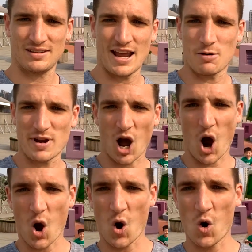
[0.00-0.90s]
Here we
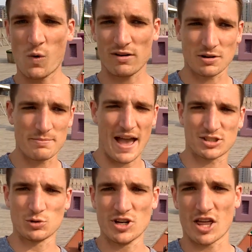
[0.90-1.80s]
go, welcome back
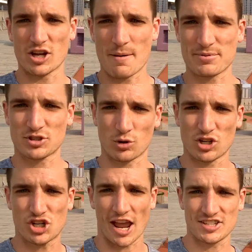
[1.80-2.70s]
to another episode
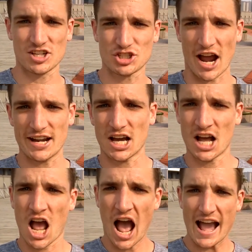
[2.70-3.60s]
of Chasing
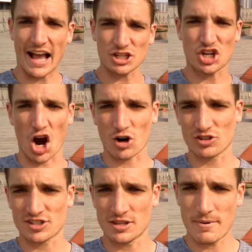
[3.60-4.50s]
China. I got
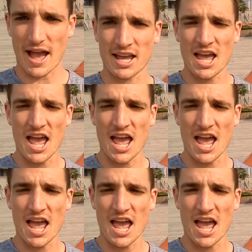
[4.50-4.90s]
Charles in the back,